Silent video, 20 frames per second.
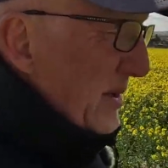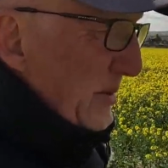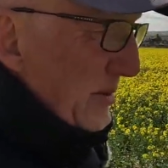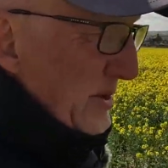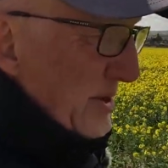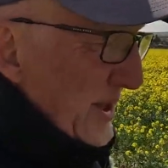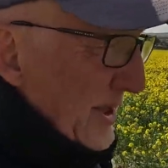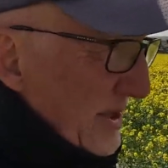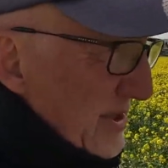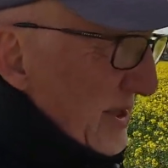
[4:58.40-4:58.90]

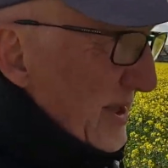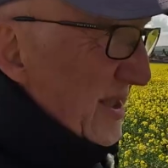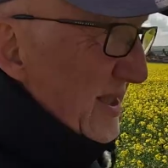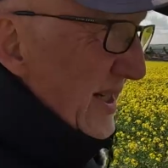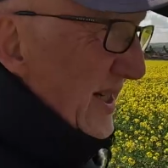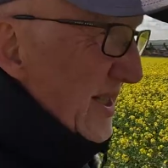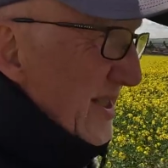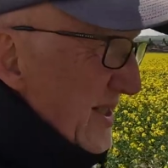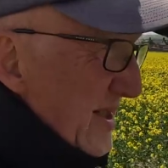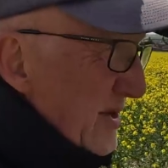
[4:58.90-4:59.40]
which actually
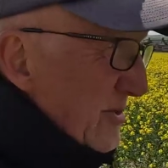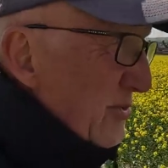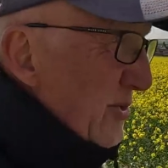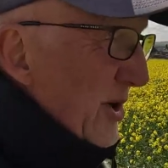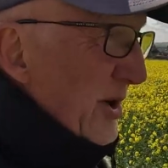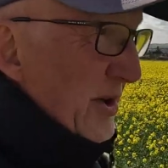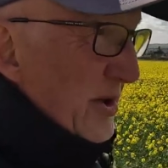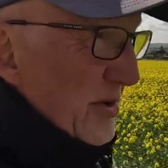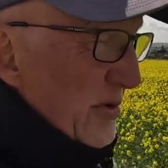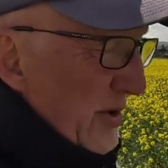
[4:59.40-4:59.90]
takes us
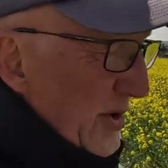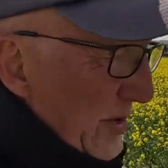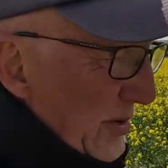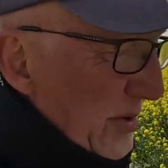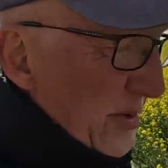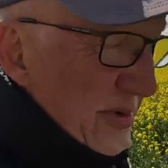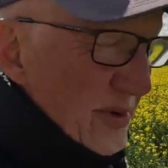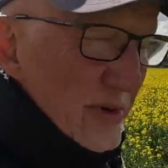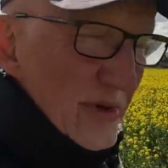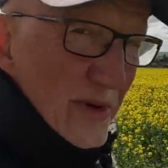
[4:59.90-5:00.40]
right through
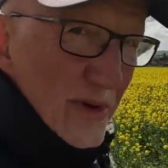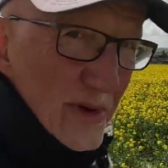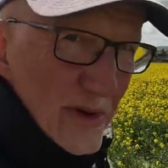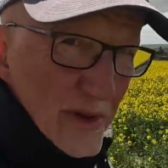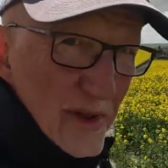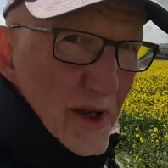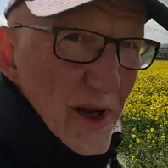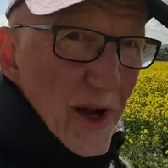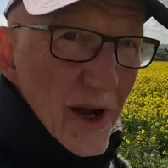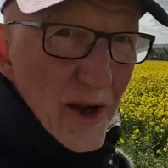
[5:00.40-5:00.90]

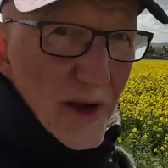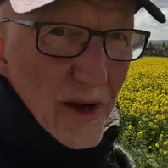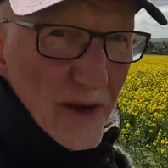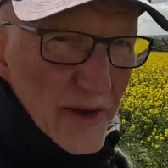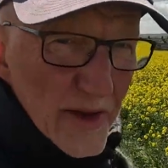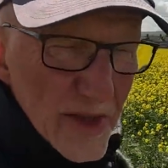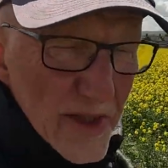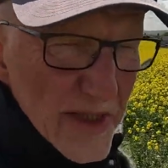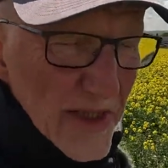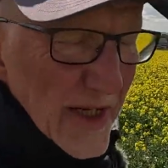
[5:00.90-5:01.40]
the
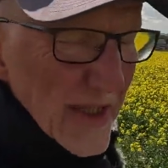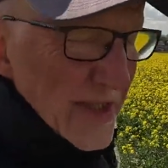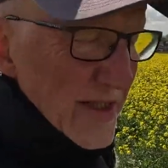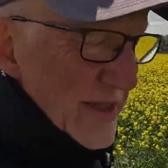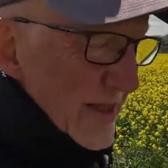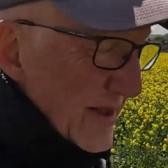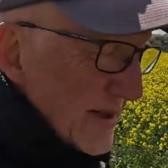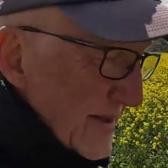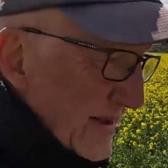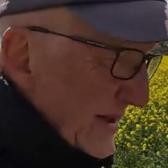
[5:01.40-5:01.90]
heart, the
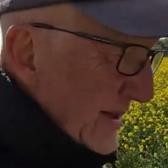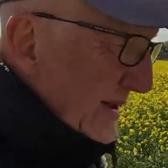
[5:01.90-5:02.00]
centre